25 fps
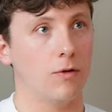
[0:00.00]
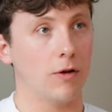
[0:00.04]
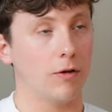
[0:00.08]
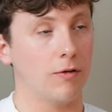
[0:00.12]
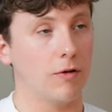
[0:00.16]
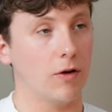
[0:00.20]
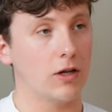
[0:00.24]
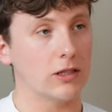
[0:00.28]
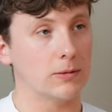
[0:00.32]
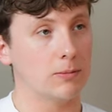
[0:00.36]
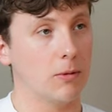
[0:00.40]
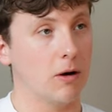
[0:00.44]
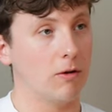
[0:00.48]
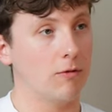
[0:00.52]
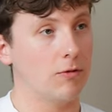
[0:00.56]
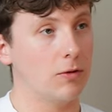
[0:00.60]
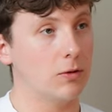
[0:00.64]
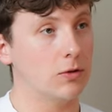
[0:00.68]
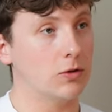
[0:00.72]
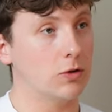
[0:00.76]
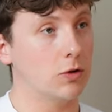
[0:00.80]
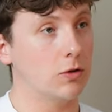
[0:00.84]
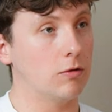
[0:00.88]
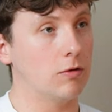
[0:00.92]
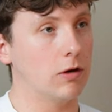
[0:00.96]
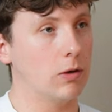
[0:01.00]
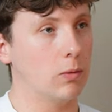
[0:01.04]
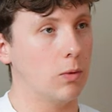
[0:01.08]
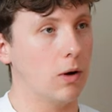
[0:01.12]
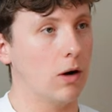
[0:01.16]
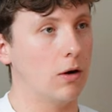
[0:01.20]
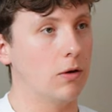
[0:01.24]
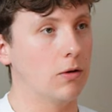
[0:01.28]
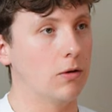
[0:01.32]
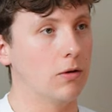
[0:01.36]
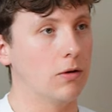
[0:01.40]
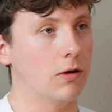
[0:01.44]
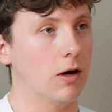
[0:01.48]
For the first month, it was doing really
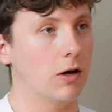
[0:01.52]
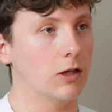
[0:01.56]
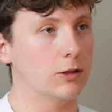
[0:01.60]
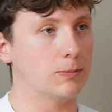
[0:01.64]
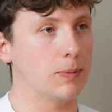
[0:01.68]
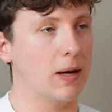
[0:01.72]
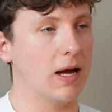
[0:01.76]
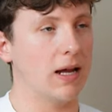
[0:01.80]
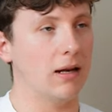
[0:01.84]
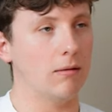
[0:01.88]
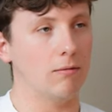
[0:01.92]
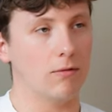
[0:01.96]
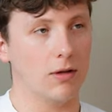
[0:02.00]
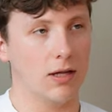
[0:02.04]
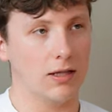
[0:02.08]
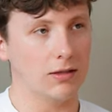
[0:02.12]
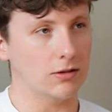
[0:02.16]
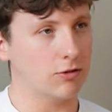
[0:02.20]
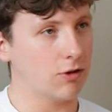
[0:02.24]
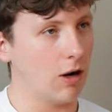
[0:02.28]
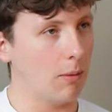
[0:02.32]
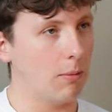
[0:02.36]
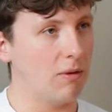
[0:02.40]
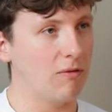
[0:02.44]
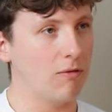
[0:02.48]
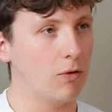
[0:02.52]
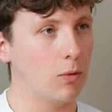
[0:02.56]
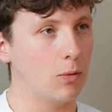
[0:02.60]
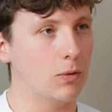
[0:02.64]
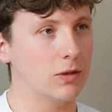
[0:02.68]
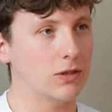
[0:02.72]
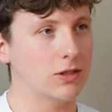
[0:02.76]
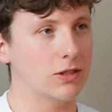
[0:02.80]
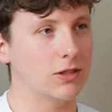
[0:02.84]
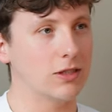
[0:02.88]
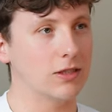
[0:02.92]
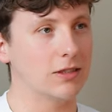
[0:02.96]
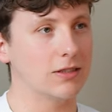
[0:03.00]
well. Yeah. I was paying Instagram
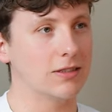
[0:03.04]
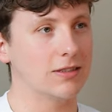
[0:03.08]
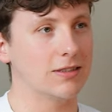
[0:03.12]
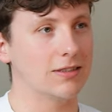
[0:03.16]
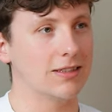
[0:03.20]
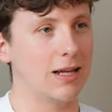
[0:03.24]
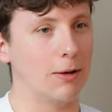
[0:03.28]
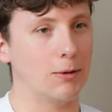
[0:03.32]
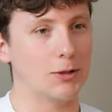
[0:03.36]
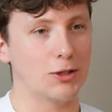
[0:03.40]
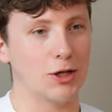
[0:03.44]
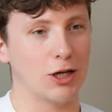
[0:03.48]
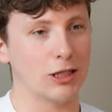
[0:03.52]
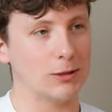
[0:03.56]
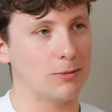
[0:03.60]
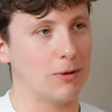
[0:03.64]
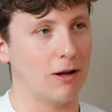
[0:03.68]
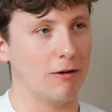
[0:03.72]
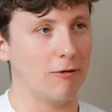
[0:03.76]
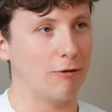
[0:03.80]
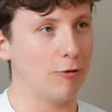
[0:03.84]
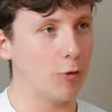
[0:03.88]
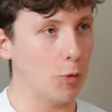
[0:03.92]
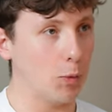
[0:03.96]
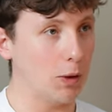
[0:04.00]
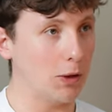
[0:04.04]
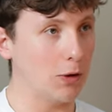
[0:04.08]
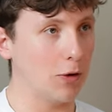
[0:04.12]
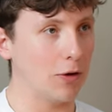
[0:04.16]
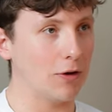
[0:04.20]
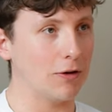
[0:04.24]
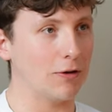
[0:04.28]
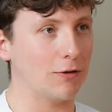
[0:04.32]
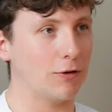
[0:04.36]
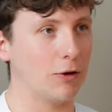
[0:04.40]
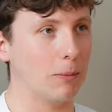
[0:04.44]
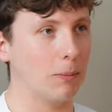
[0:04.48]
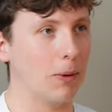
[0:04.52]
influencers. They were charging me like
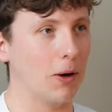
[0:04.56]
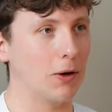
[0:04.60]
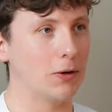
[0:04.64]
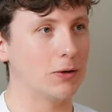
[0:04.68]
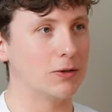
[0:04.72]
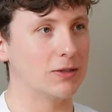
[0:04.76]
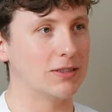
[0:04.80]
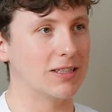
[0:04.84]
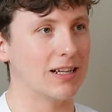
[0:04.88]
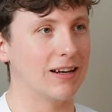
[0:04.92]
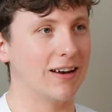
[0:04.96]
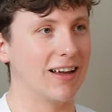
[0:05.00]
$40 for a post.